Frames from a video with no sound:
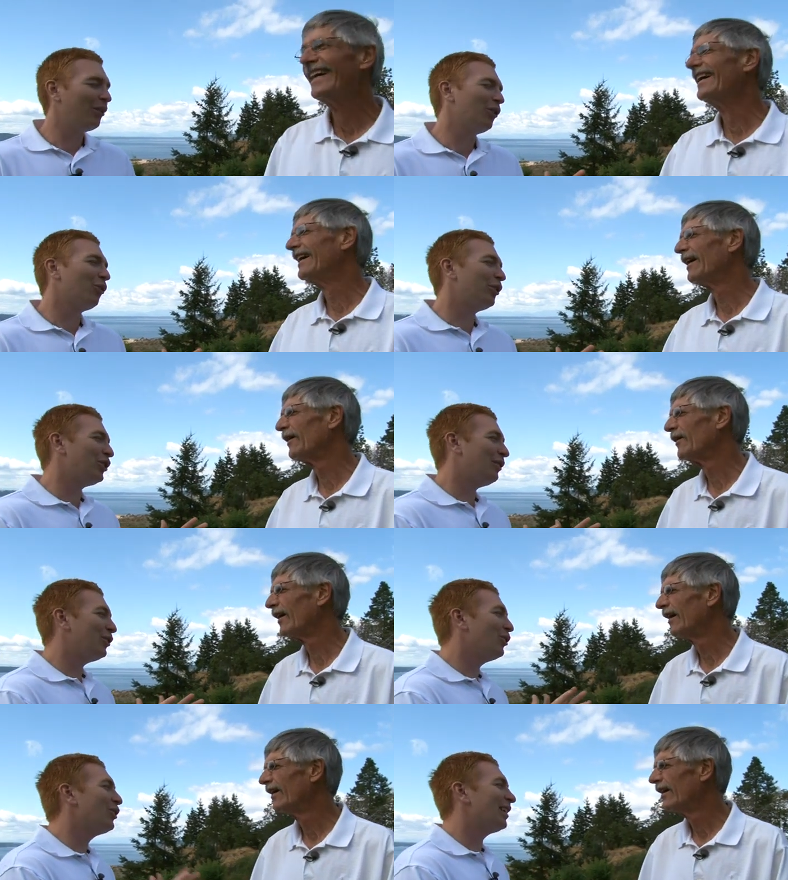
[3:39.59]
Speaker 1: don't even know if we should
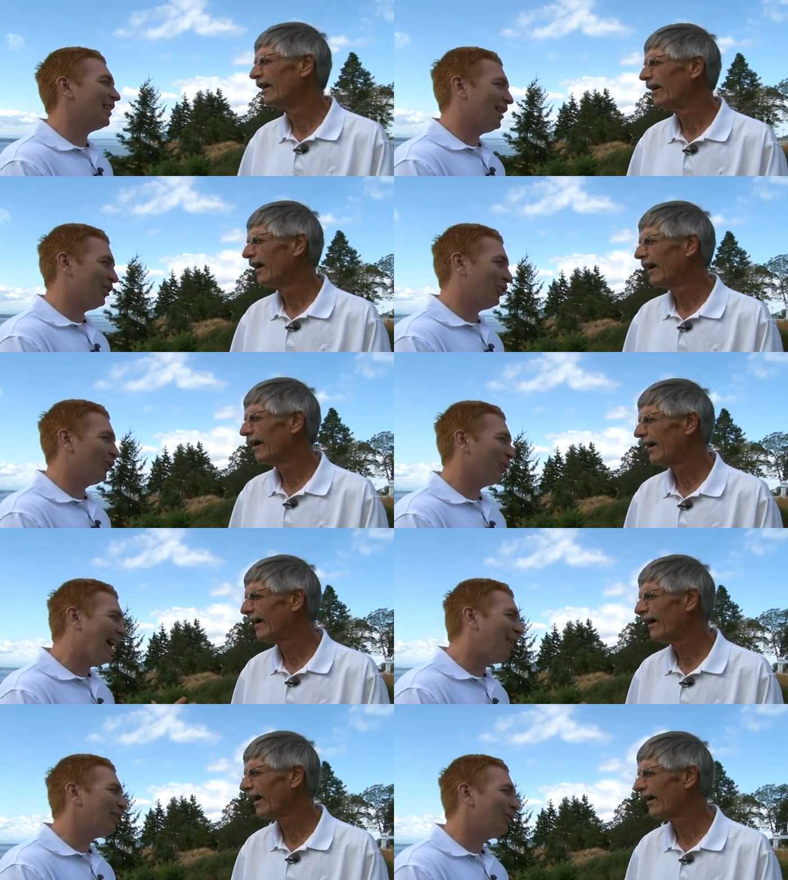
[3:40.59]
even do this to end the show.
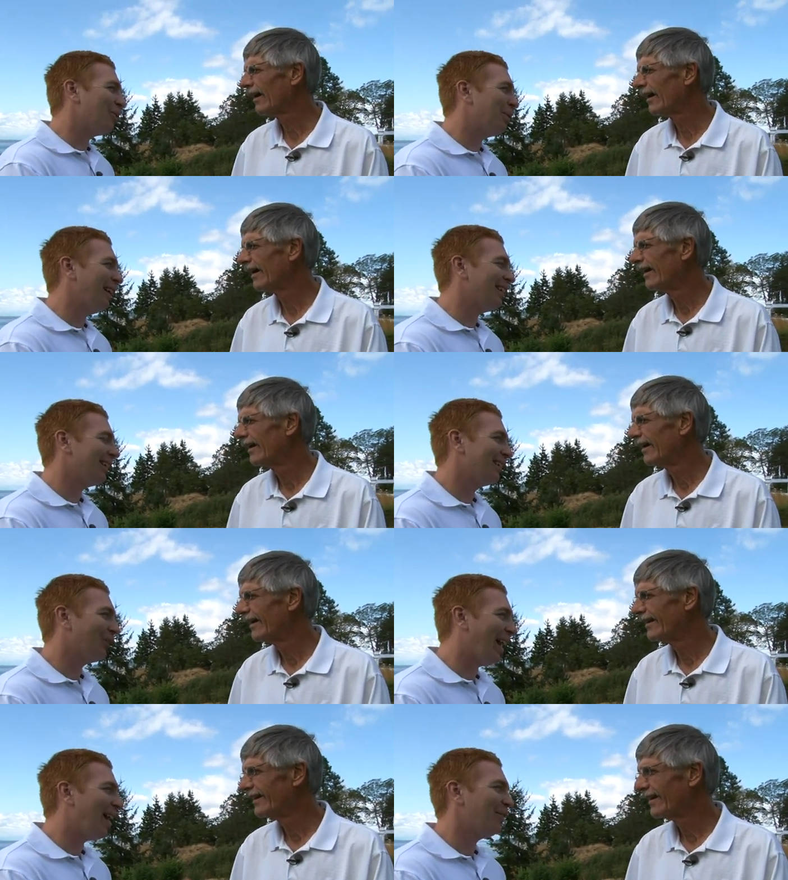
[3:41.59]
Do we have to do a pick?
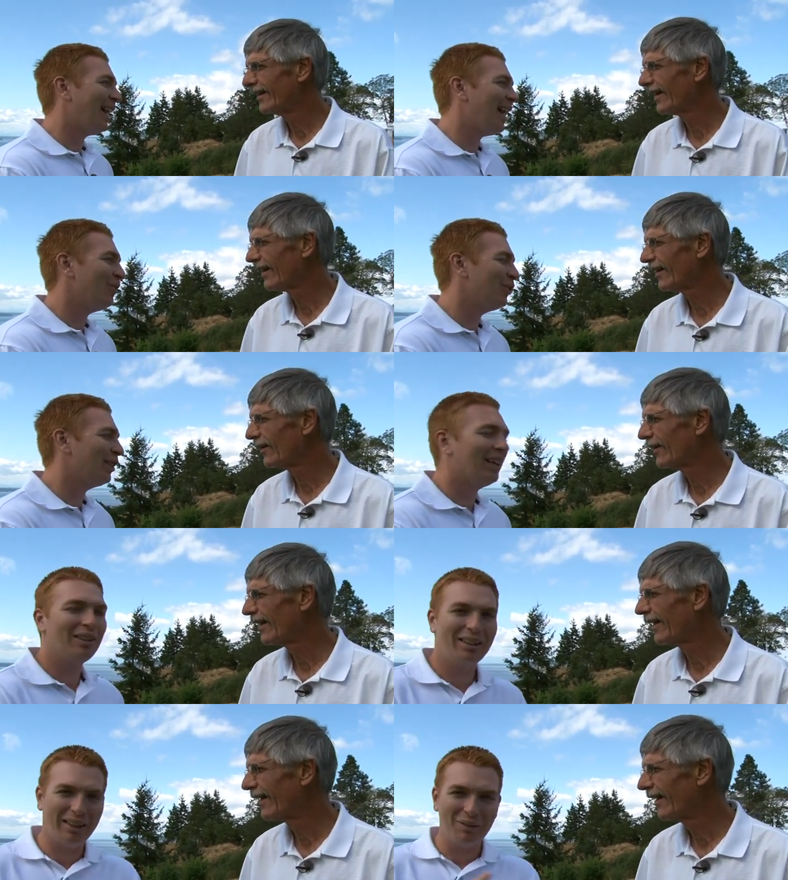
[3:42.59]
Do I have to have you
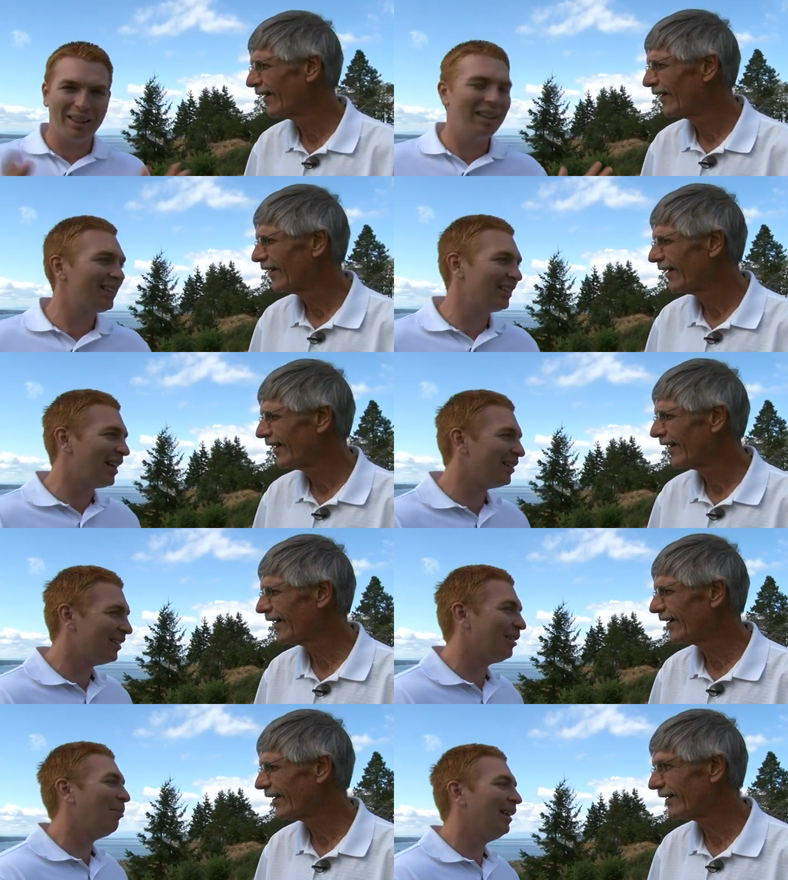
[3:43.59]
kiss, give the kiss of
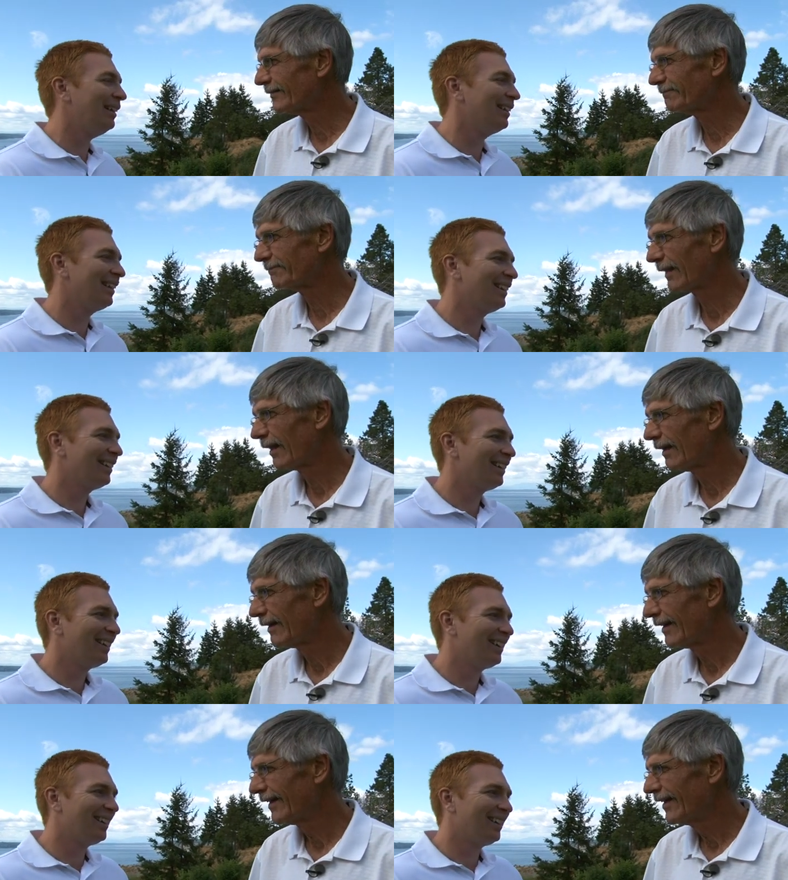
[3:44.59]
death to somebody?
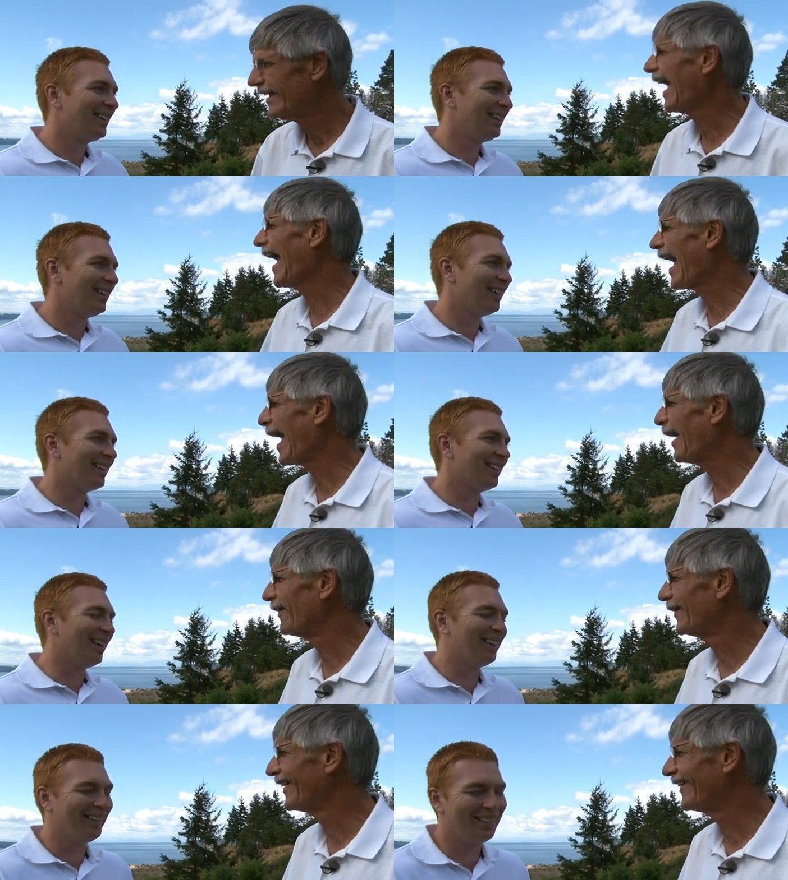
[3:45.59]
Yeah.